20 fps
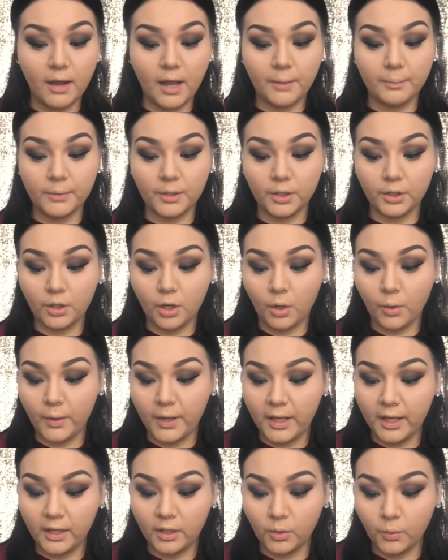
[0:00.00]
I'm gonna go
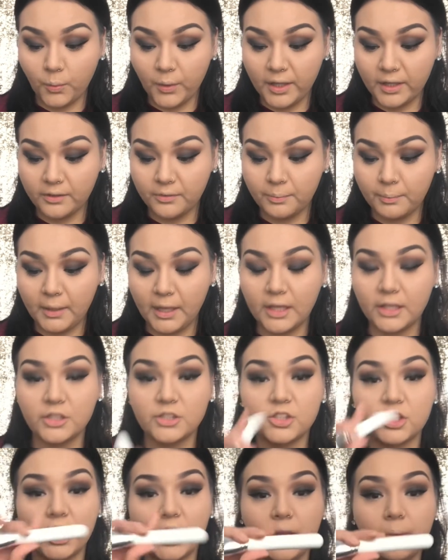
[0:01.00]
in with my
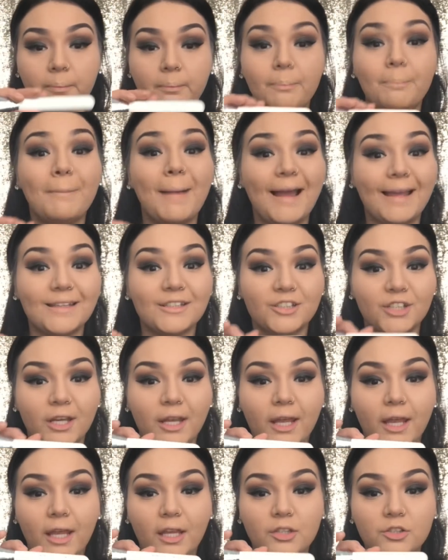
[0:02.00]

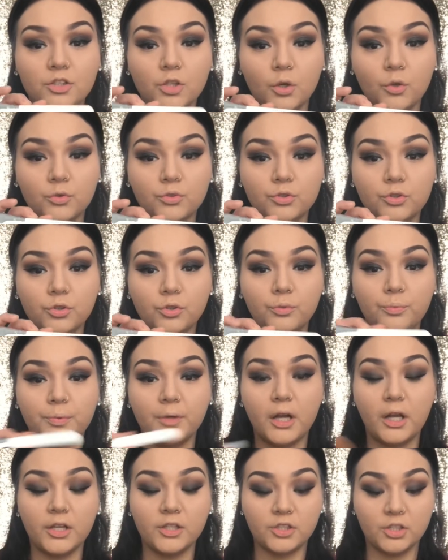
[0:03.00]
JH02
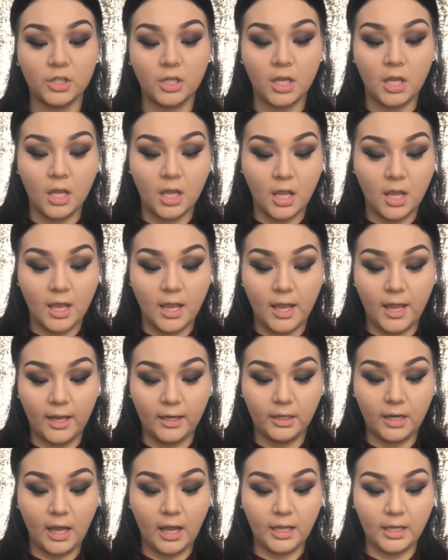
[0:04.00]
brush,
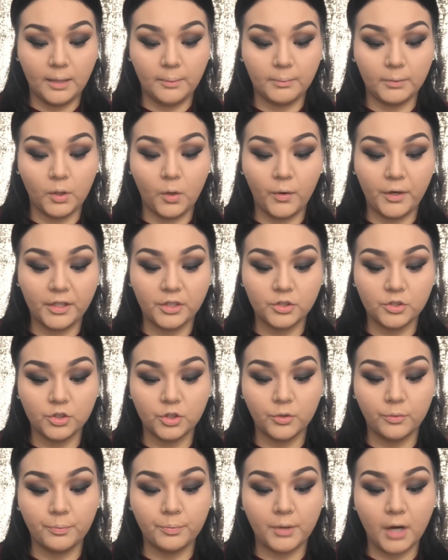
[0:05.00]
and I am going
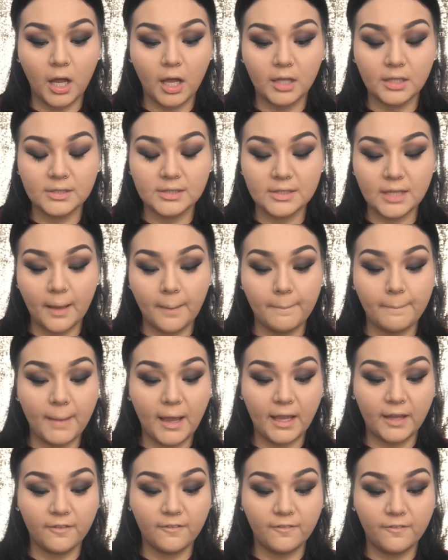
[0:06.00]
to bronze
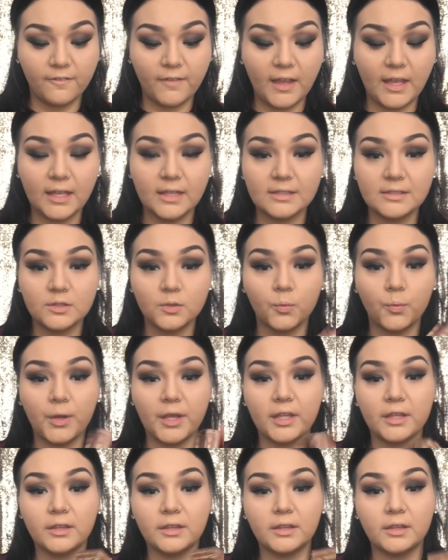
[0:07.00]
my face
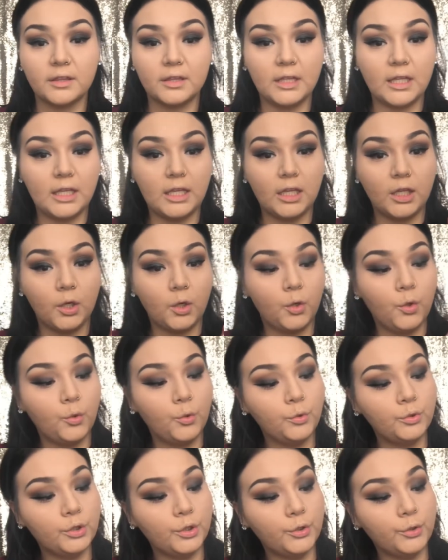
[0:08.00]
with the
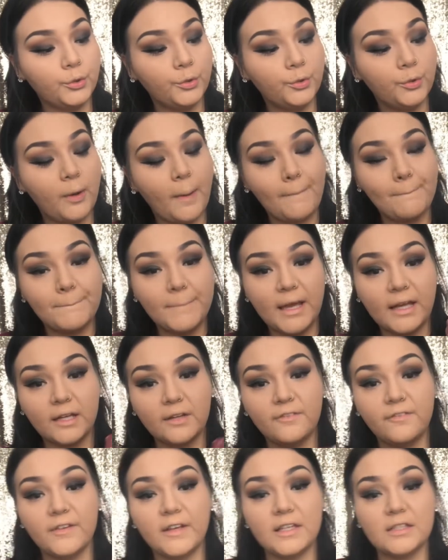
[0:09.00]
Hula
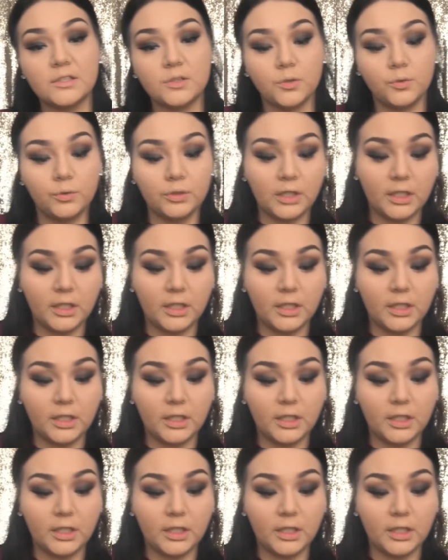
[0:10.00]
Benefits.